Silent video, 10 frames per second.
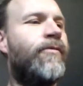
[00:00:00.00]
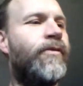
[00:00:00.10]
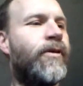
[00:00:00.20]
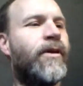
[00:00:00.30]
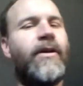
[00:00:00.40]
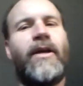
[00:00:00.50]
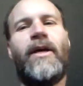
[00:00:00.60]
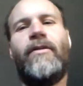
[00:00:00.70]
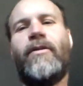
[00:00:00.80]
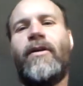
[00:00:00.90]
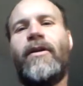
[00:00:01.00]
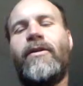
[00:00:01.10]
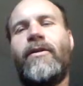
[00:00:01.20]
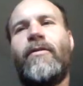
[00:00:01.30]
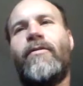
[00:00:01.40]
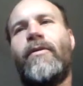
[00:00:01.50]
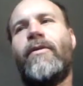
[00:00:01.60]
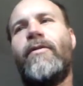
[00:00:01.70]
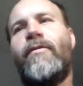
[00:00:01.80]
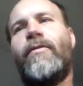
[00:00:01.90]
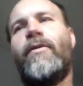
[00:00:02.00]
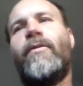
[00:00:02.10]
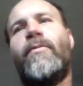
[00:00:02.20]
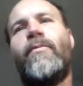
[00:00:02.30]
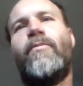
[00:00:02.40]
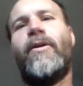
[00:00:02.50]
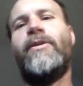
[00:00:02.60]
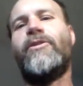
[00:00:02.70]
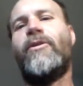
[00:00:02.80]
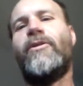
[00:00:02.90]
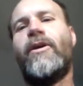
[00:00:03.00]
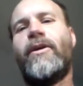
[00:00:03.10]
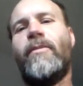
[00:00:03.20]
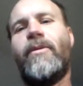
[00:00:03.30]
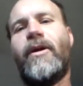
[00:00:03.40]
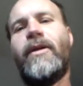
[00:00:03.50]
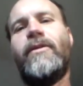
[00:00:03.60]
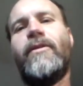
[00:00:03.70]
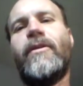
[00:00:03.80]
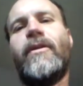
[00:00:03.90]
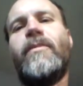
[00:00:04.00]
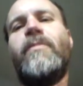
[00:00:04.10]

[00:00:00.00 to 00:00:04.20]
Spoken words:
they're undead, you know, if their brains aren't occupied, they're going to be